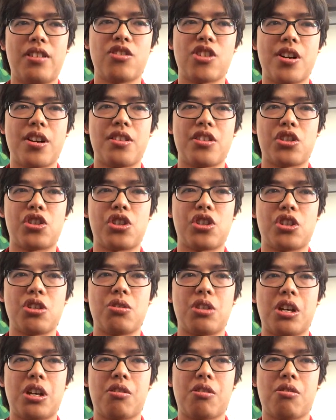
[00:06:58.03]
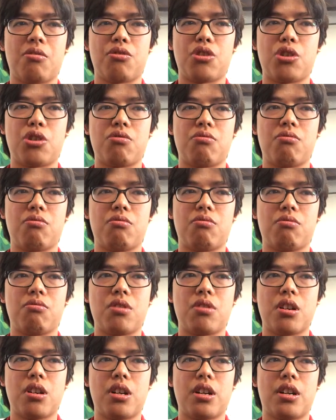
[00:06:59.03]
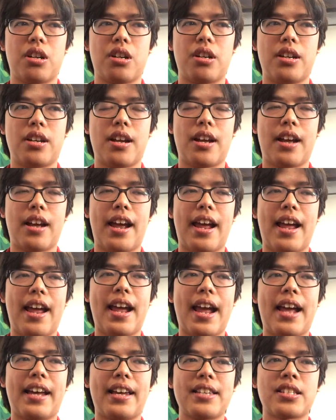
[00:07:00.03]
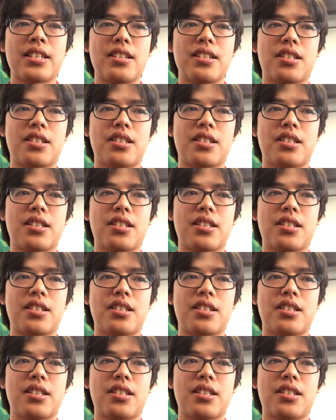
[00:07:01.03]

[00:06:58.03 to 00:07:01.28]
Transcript: when you're in the studio, I